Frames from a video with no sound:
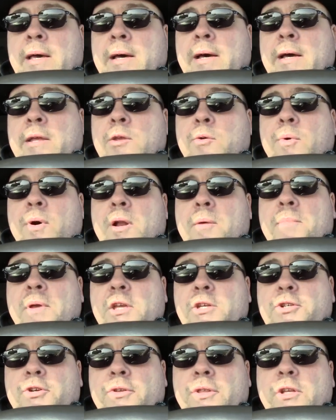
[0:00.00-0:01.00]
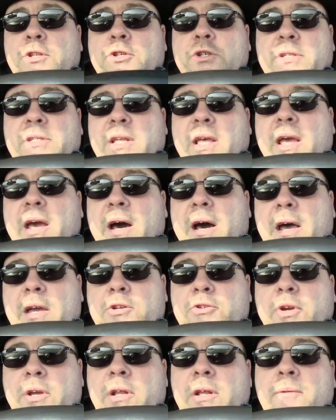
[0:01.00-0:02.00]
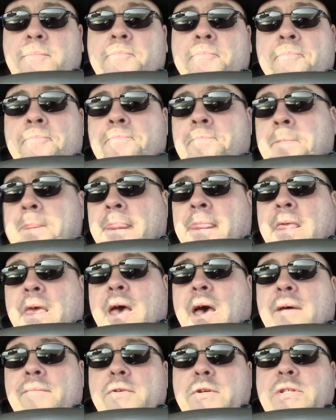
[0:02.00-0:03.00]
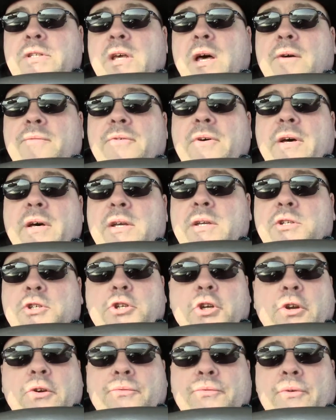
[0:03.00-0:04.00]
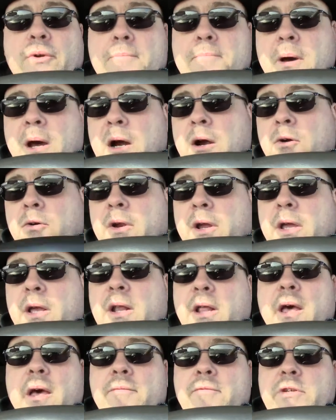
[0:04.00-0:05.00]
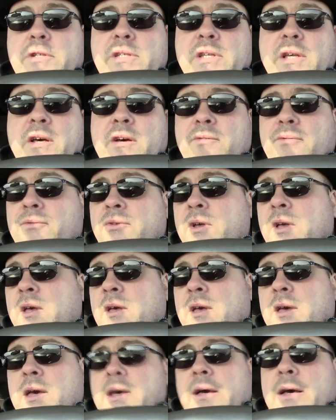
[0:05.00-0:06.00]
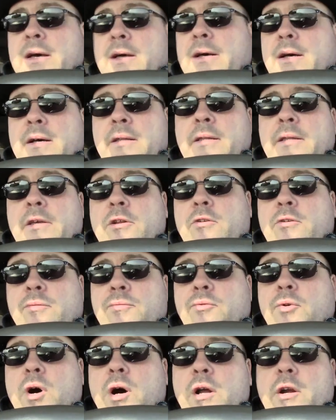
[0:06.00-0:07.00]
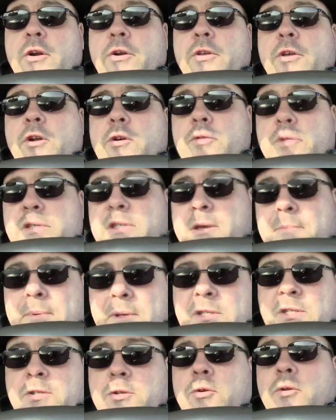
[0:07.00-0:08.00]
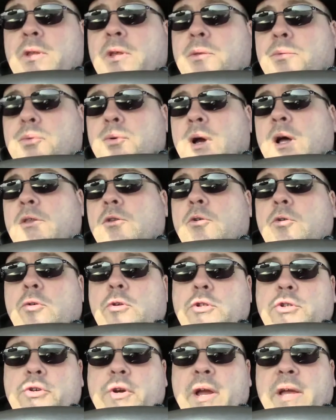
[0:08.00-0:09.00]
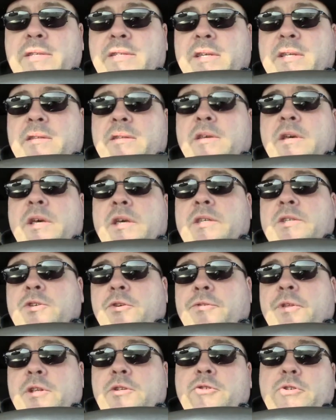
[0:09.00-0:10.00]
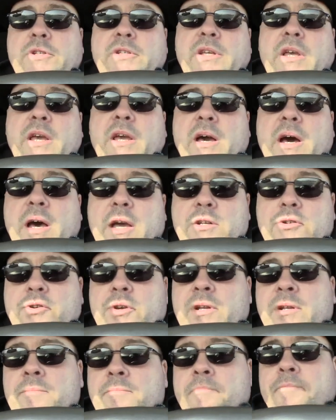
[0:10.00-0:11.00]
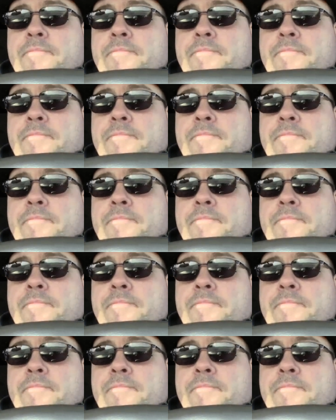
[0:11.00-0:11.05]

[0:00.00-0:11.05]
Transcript: You want to make sure that you stay hydrated. Have yourself a sugar-free Powerade, have yourself a liter of water, you know, sip it slowly throughout the whole transit so that you're staying hydrated.